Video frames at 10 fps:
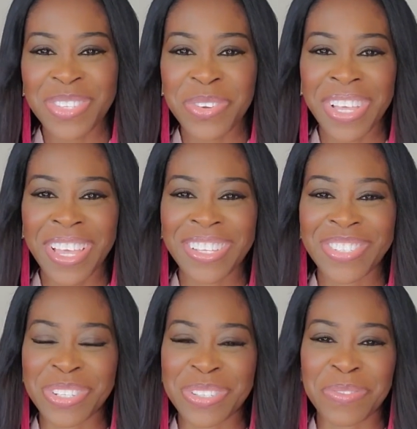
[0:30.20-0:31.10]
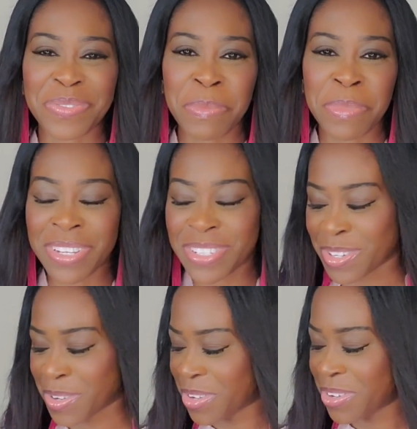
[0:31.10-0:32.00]
So guys, just a few minutes
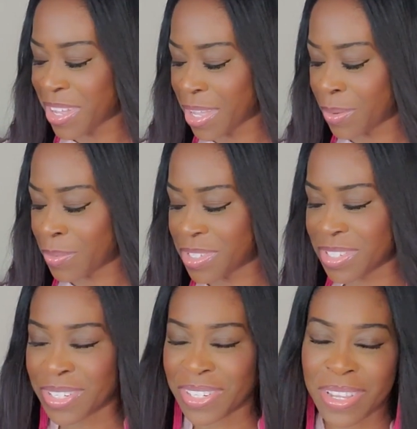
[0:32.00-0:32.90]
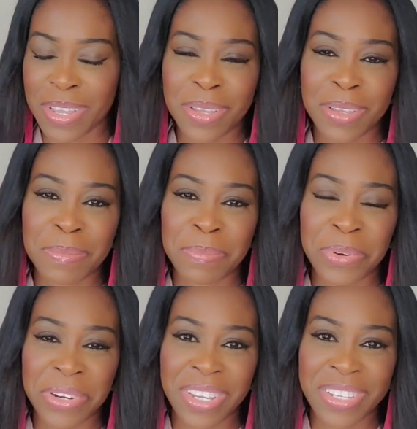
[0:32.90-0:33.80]
ago I was in
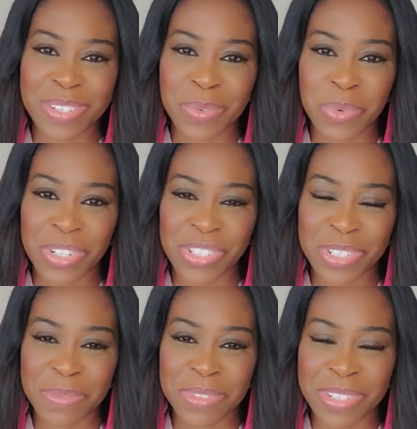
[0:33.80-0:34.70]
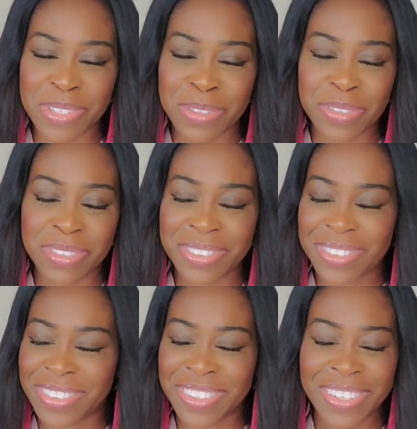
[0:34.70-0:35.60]
praise and worship, just
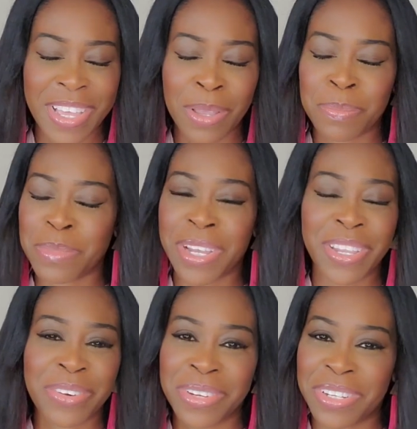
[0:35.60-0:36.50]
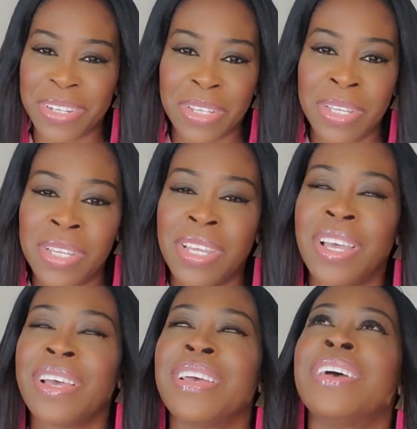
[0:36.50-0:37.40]
admiring
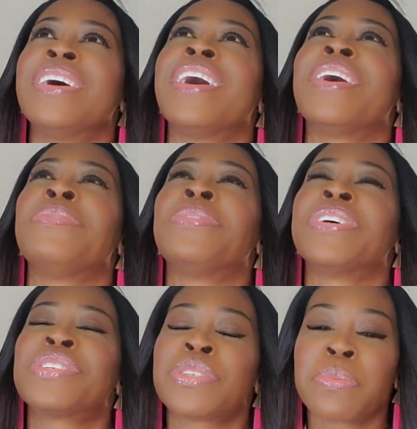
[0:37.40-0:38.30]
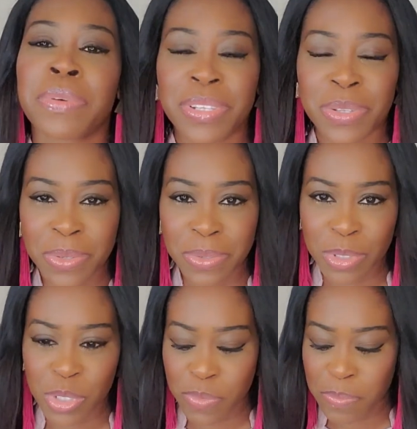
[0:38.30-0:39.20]
and worshiping the
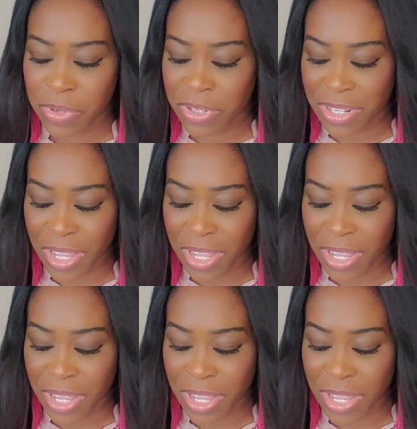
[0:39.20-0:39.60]
Holy Spirit.